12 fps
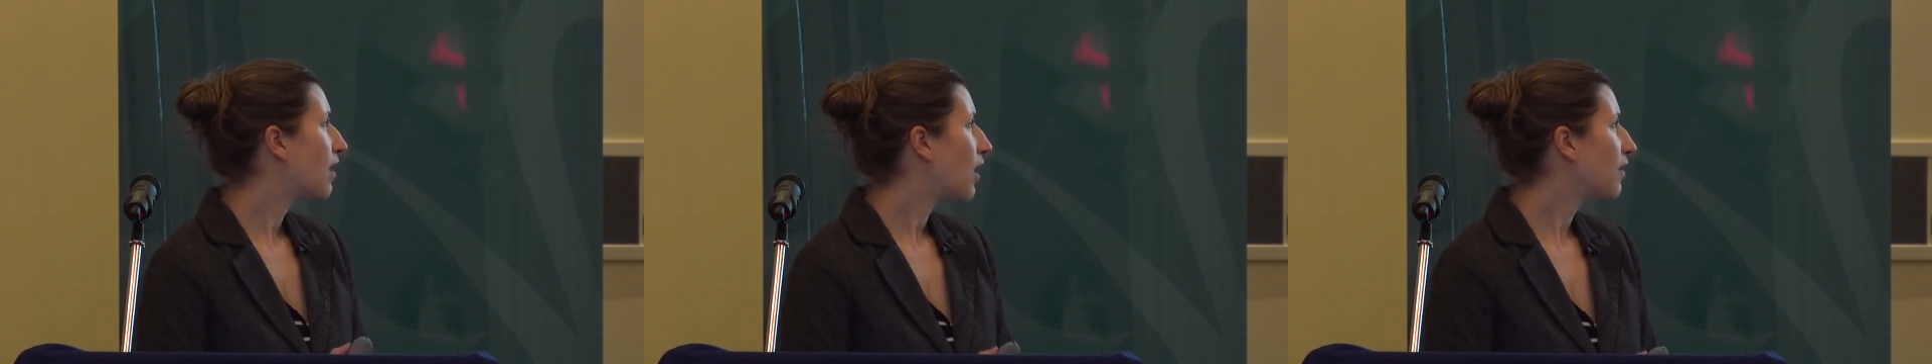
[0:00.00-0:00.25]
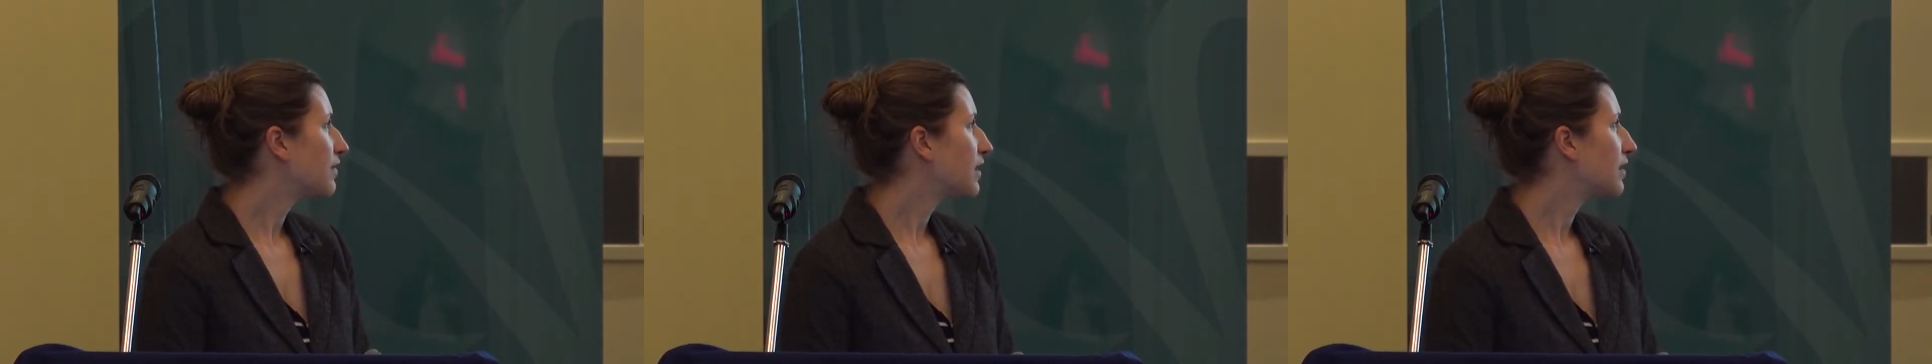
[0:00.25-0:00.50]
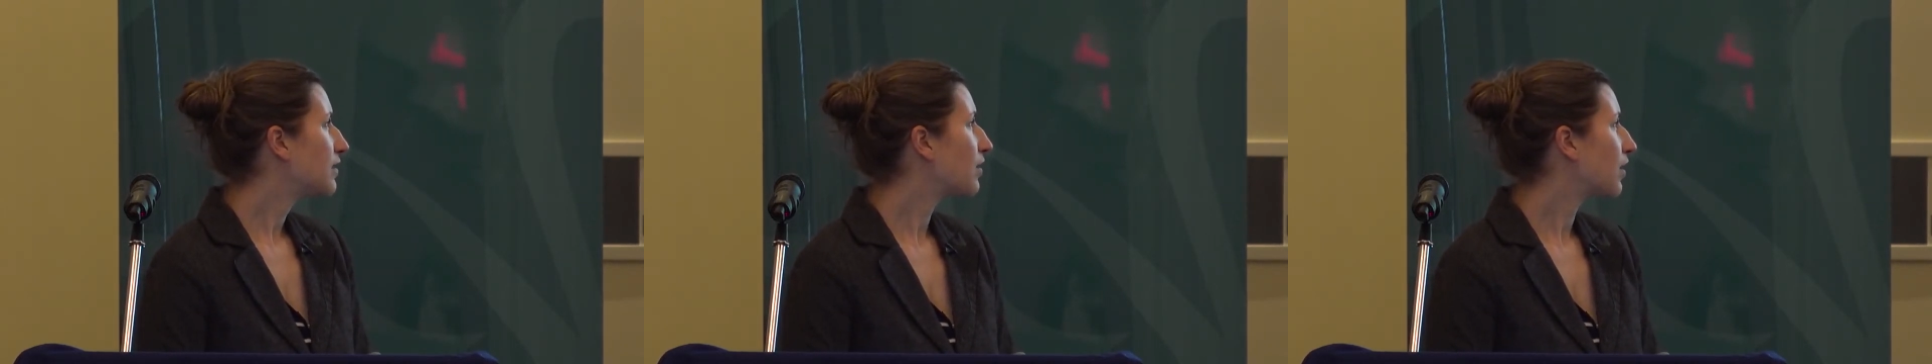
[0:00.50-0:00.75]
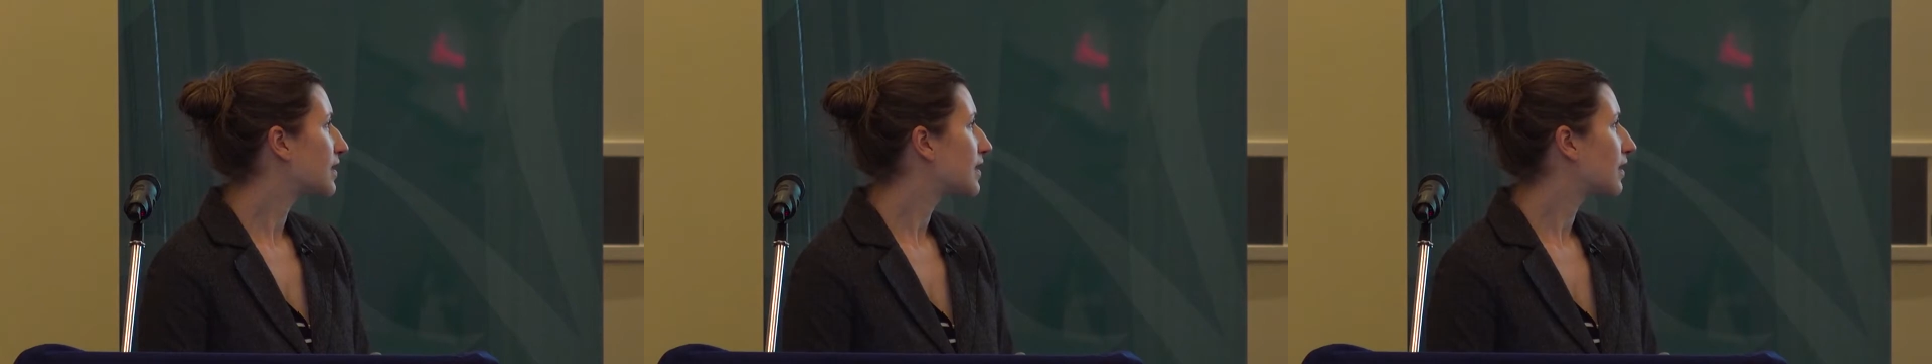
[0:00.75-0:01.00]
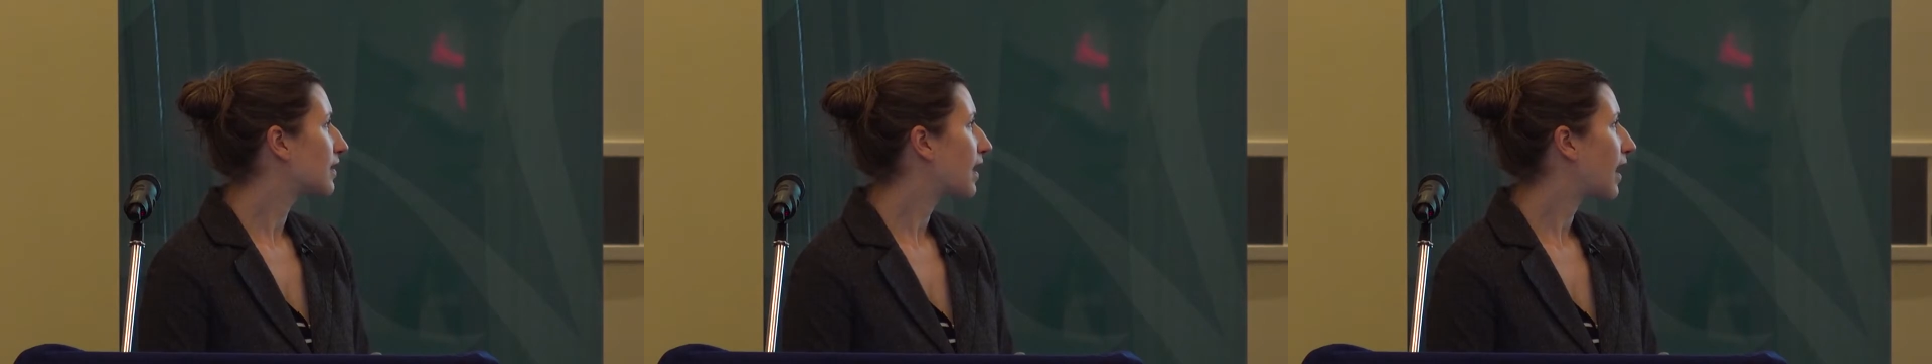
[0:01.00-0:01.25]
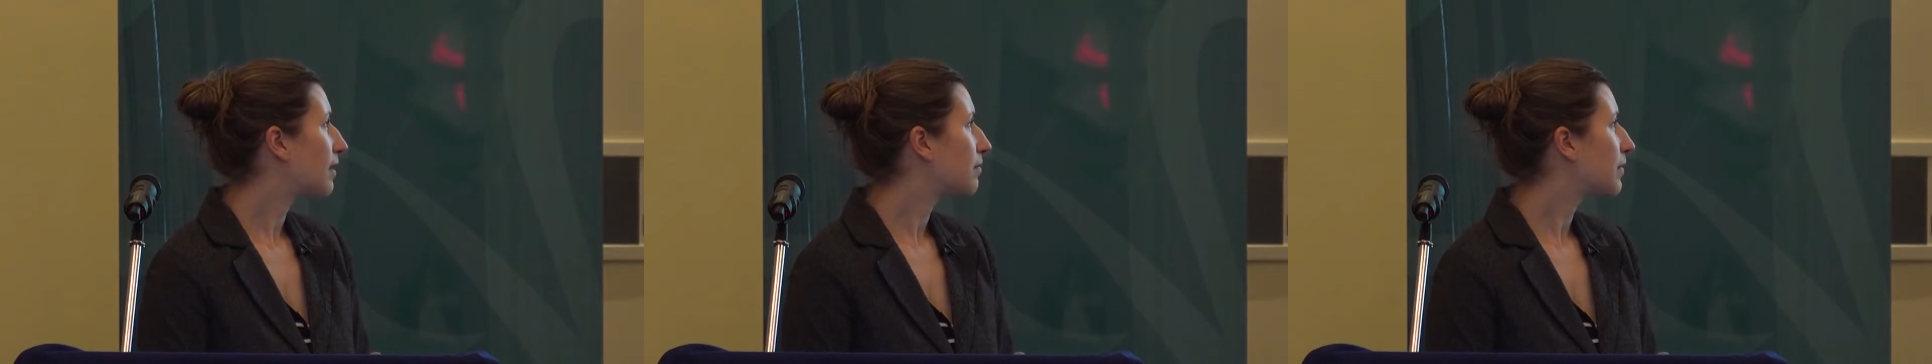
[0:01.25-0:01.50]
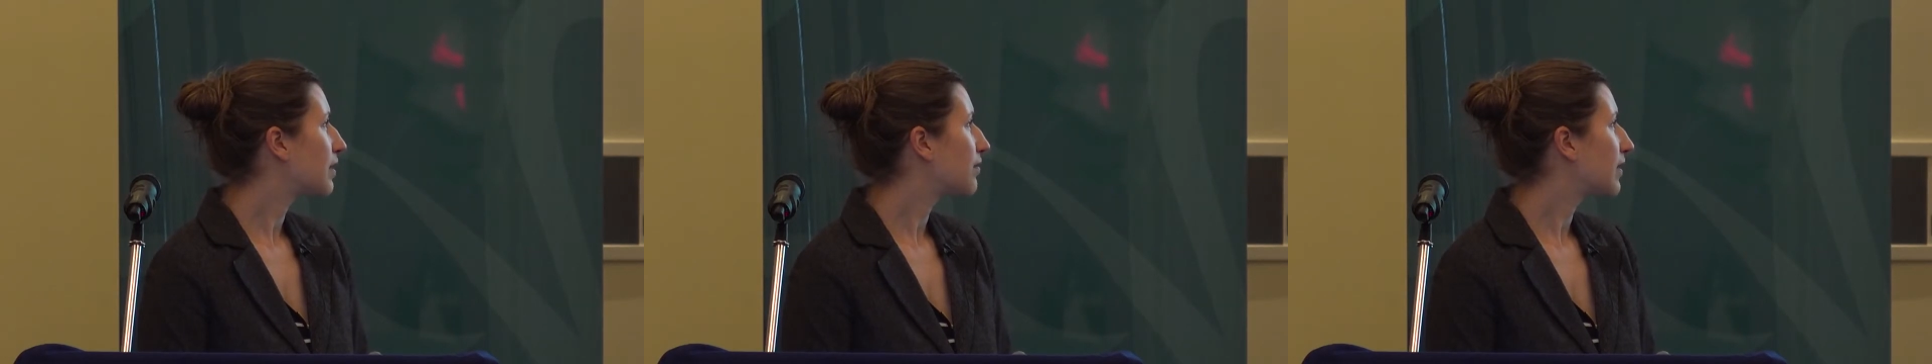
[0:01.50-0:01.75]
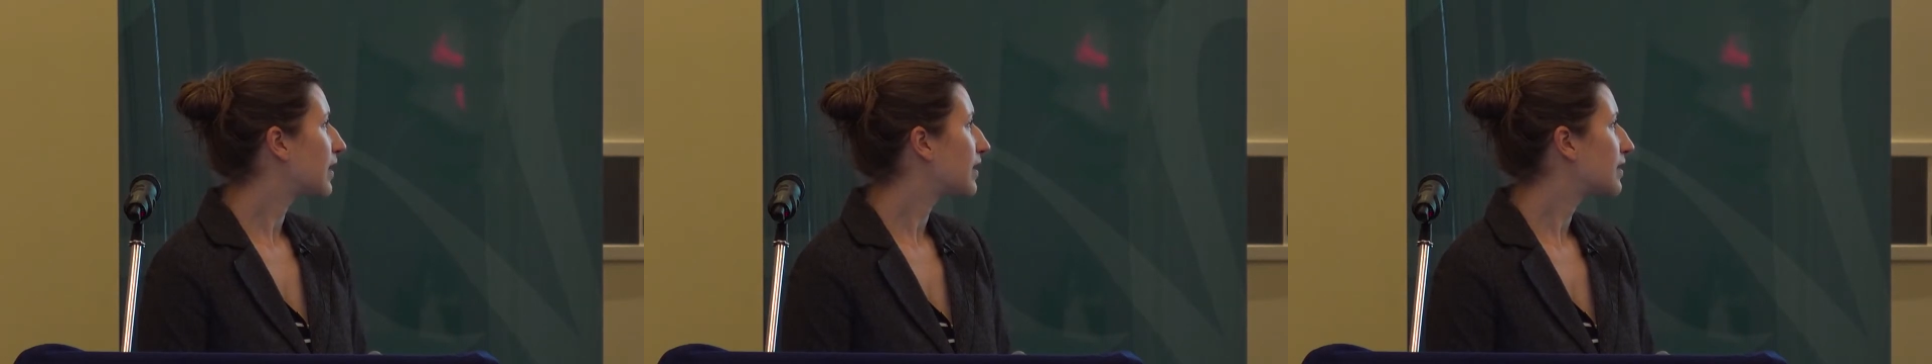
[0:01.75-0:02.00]
Often, nausea can be
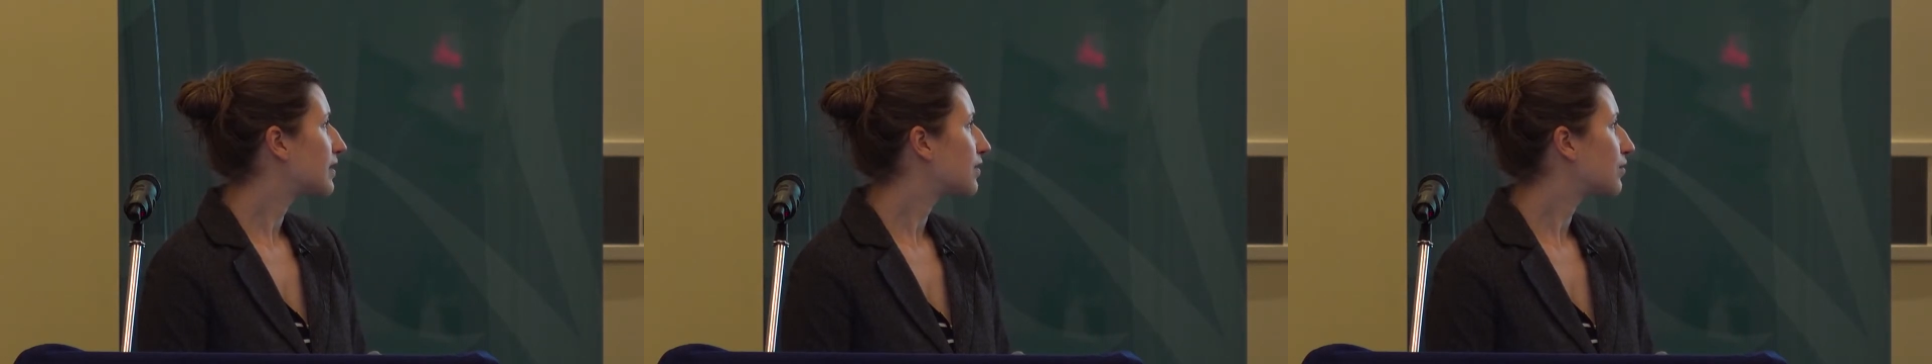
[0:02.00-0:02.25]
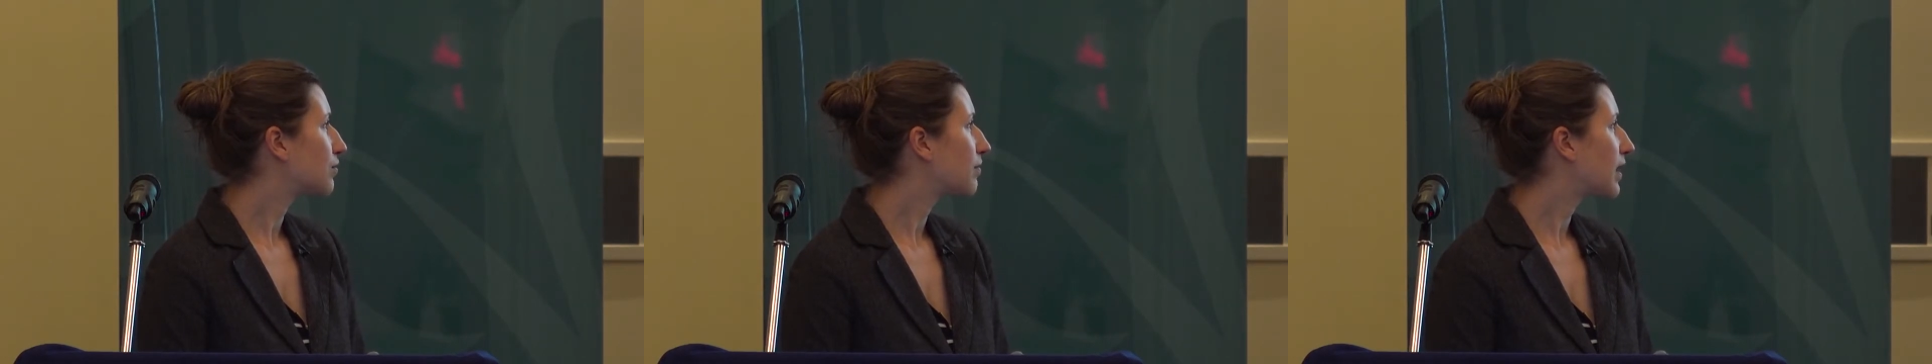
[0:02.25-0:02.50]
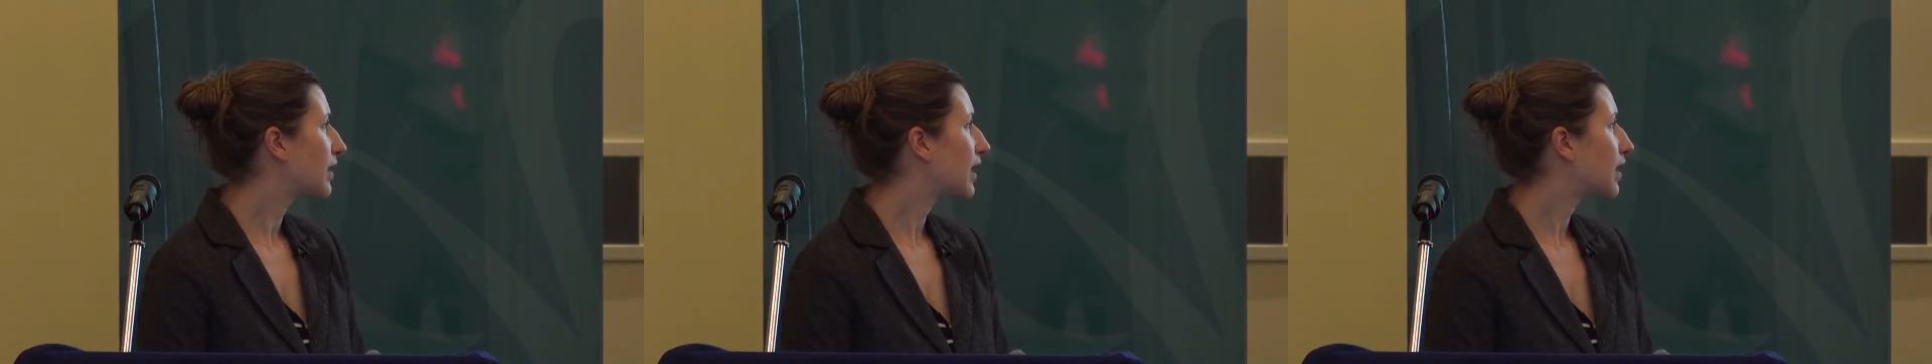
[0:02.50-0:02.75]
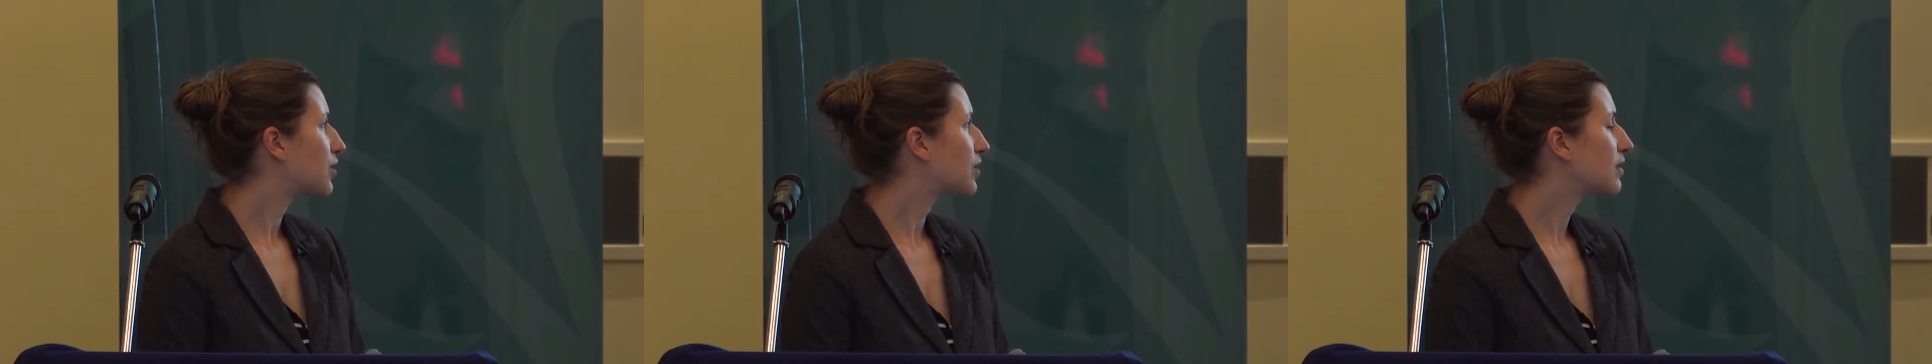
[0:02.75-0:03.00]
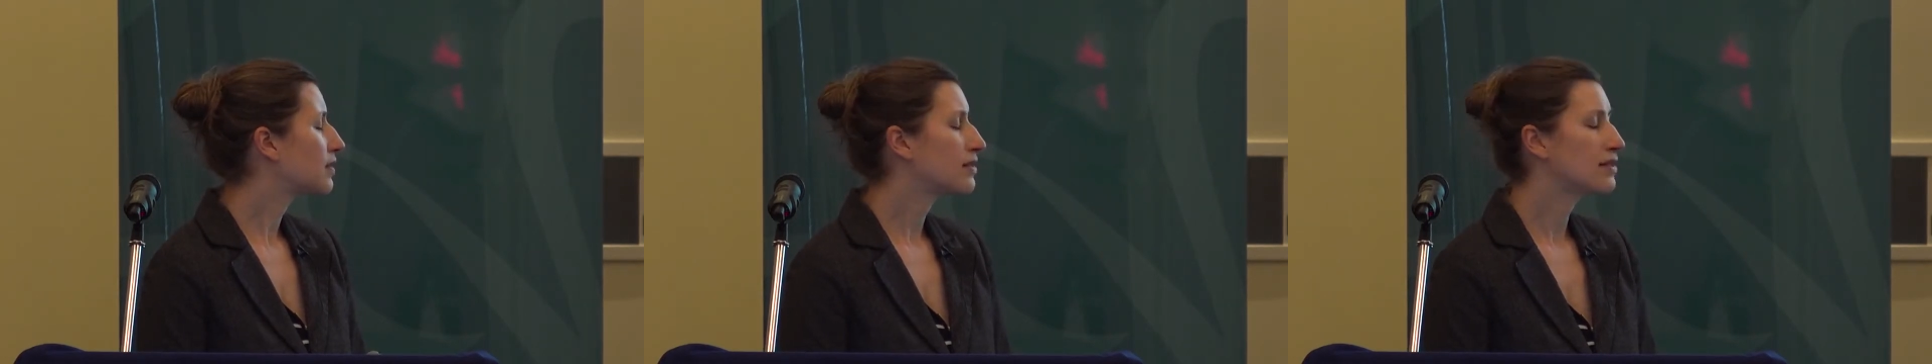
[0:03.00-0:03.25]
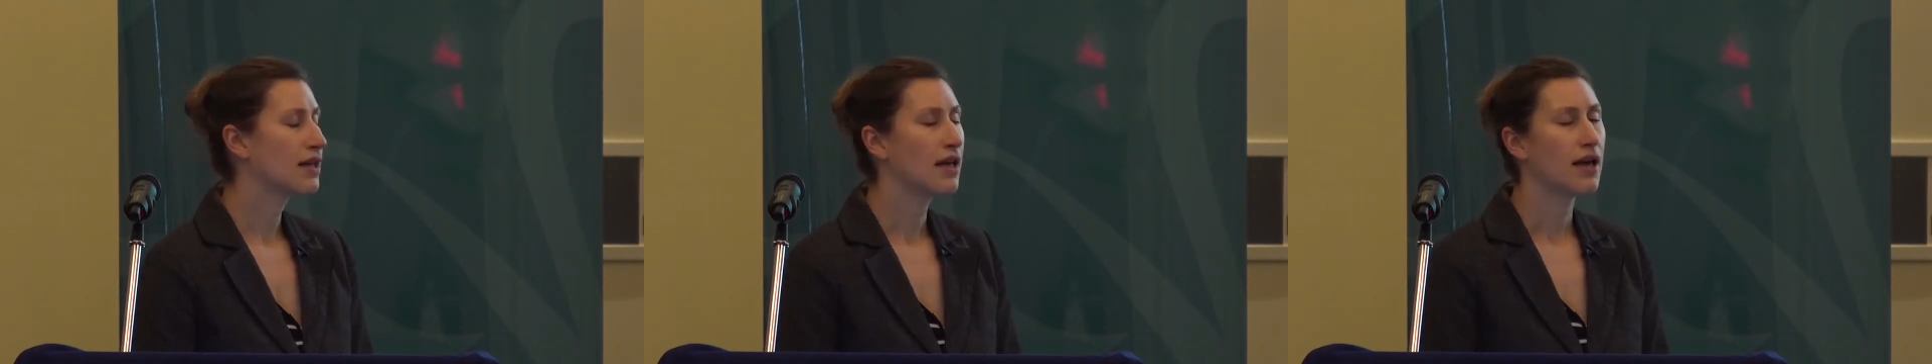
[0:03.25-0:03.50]
related to medications.